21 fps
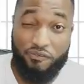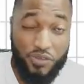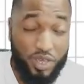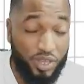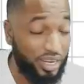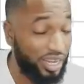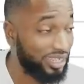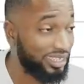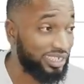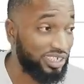
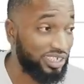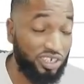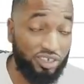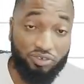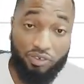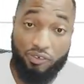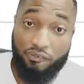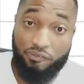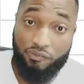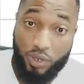their teachers
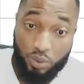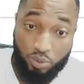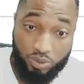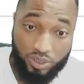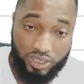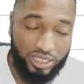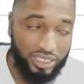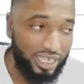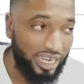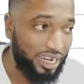refuse
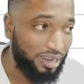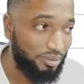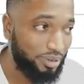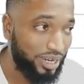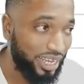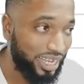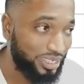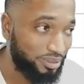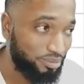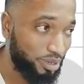to tell them the
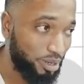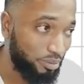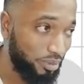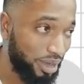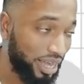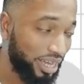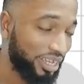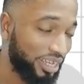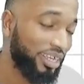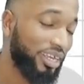SBA
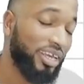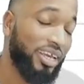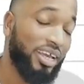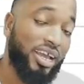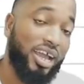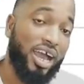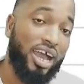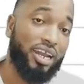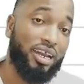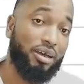mark.
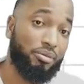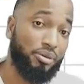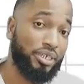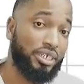And I'm in